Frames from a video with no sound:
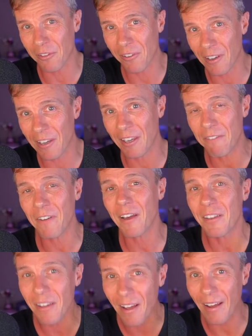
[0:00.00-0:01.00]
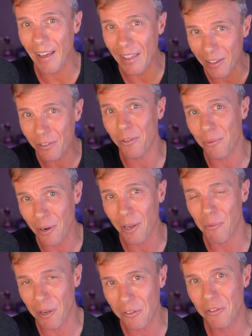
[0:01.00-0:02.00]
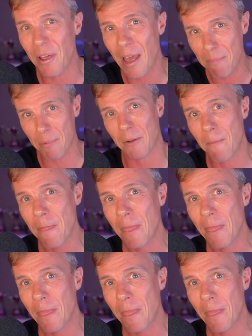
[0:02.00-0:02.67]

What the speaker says: It's like, if I die, this is what I want to happen.